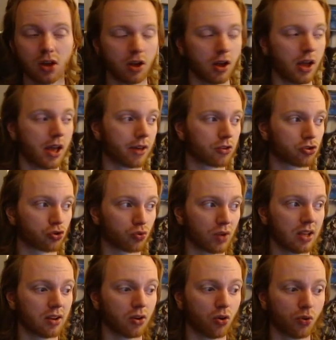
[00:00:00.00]
Shurake
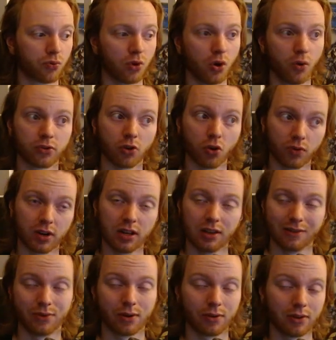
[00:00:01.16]
overall is already a
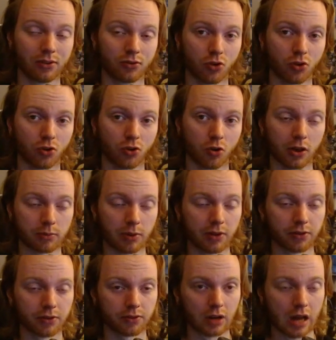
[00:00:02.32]
very strong boss
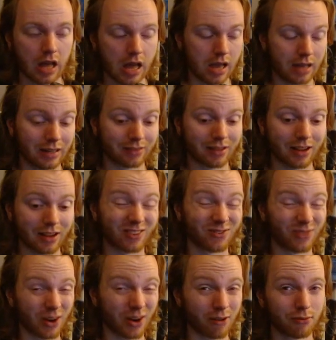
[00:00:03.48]
monster. This deck is
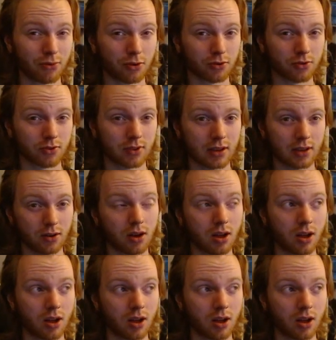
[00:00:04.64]
very versatile,